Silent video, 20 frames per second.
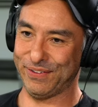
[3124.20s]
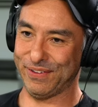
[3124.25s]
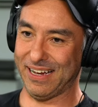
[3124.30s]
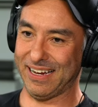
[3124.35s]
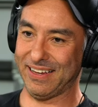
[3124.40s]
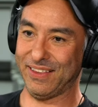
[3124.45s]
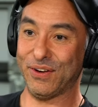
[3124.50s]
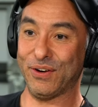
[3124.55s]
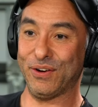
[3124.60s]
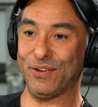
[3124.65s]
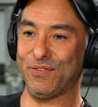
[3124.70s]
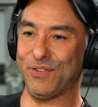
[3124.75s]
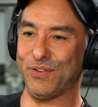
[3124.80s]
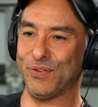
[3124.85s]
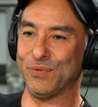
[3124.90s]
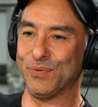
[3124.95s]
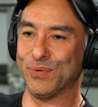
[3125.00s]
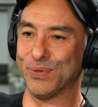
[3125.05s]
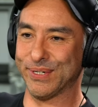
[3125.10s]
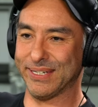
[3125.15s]
know, I don't know if
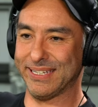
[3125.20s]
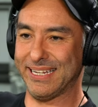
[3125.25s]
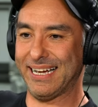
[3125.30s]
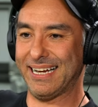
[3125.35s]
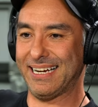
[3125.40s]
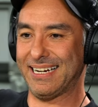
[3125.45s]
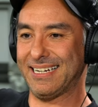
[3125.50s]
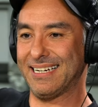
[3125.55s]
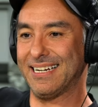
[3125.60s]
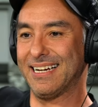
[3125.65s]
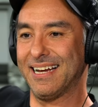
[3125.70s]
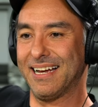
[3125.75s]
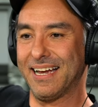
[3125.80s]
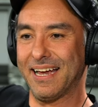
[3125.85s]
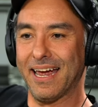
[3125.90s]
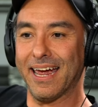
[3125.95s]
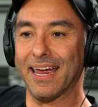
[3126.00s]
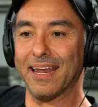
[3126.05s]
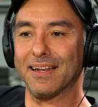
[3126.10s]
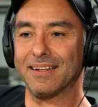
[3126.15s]
you were there,
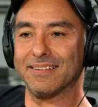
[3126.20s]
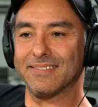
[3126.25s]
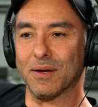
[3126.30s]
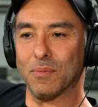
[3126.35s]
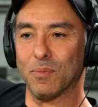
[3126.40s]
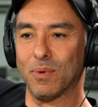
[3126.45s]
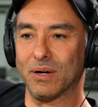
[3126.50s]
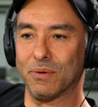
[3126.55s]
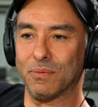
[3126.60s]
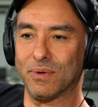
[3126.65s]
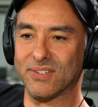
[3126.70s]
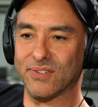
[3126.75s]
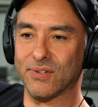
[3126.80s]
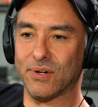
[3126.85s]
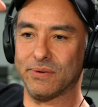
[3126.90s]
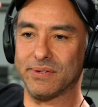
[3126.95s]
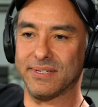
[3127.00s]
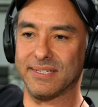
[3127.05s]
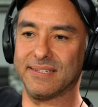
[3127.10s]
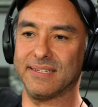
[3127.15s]
and someone was
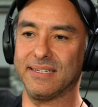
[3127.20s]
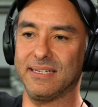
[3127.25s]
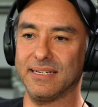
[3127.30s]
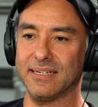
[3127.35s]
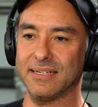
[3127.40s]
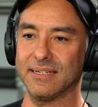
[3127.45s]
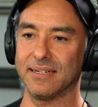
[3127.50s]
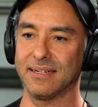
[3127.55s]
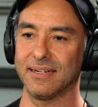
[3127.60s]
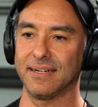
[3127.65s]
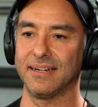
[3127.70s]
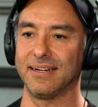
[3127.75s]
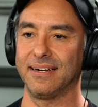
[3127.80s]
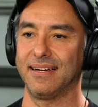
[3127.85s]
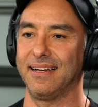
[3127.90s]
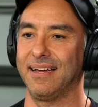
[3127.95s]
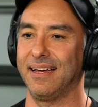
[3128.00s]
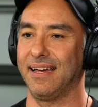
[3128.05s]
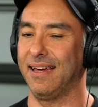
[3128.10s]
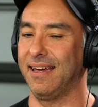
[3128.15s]
always here.
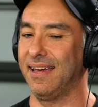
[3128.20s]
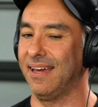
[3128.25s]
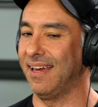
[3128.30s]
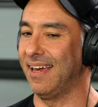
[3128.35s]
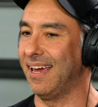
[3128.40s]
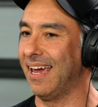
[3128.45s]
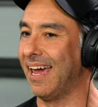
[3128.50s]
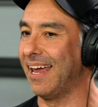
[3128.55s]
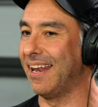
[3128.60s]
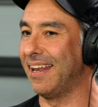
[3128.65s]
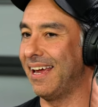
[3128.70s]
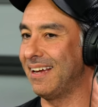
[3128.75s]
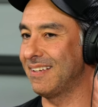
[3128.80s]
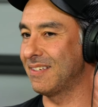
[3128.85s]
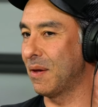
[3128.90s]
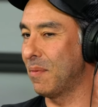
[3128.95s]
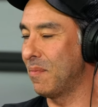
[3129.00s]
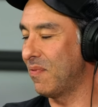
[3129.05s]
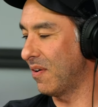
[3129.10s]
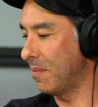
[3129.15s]
Ah, yeah. And
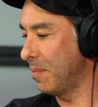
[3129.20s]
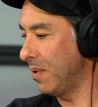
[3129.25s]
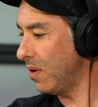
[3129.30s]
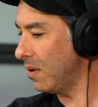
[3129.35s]
asking for